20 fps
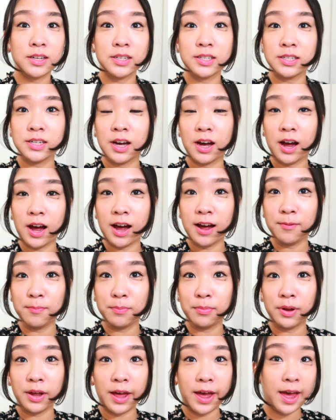
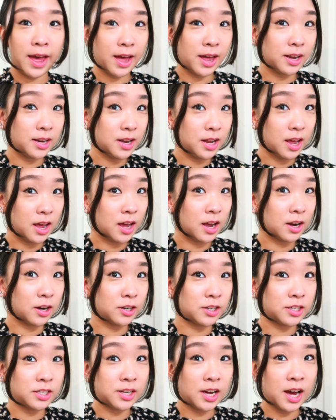top and
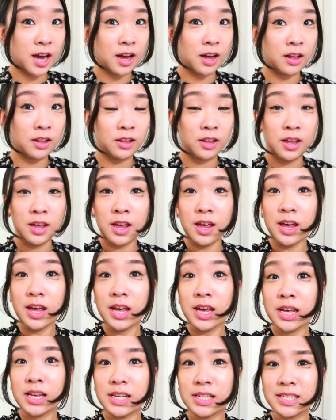hairstyle
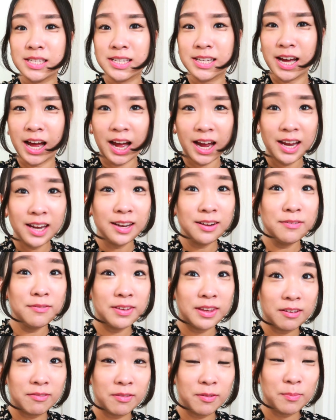is kind of
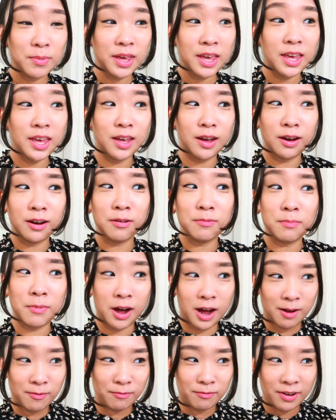giving me young
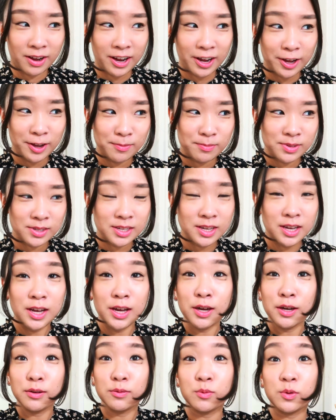mom vibes
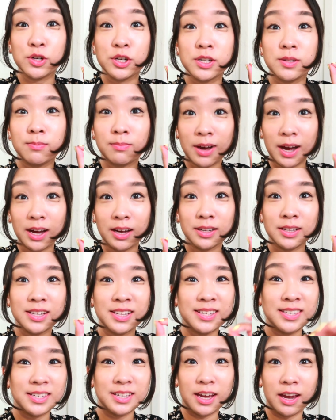which is
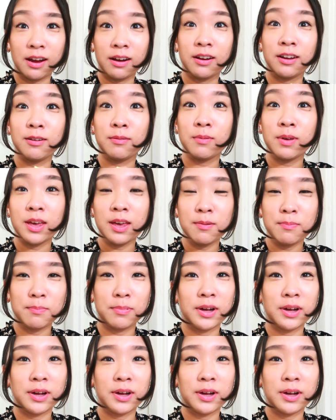mildly scaring me,